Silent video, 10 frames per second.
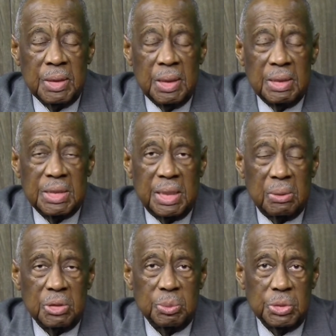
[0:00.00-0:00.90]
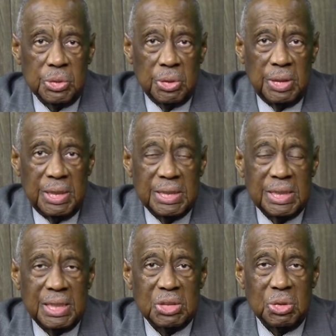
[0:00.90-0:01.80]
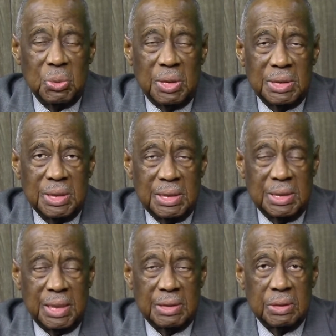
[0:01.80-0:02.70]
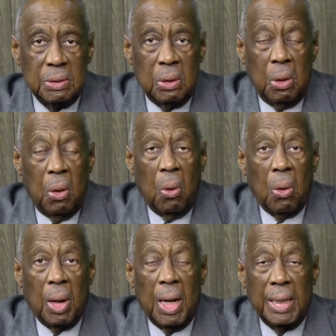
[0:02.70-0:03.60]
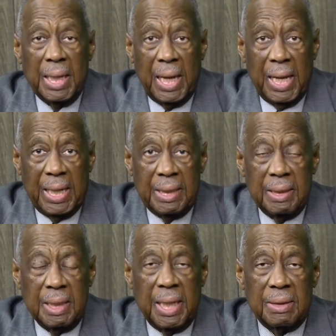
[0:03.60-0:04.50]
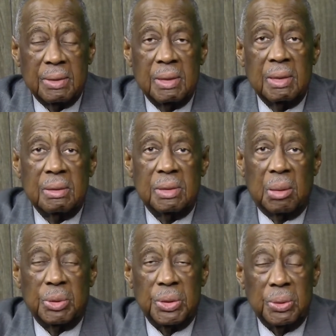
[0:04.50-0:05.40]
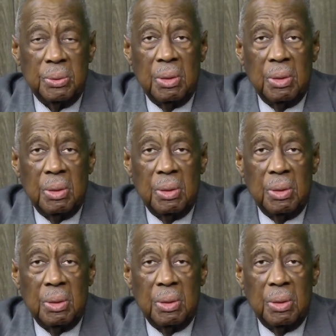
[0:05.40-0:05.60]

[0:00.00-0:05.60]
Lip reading: St. Louis, Missouri 63166, or online at www.New